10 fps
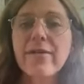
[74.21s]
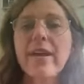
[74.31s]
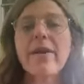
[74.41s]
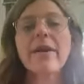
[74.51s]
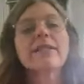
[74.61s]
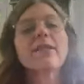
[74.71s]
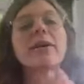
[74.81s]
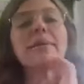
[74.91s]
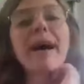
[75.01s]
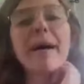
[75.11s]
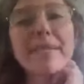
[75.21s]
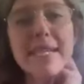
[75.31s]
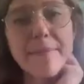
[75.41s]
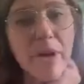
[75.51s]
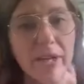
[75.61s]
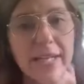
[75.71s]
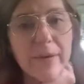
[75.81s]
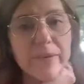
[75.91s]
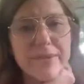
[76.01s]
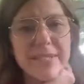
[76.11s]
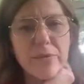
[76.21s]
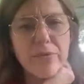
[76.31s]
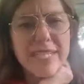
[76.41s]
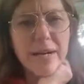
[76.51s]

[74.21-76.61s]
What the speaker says: So Kiri started Bobsled Marketing, which is a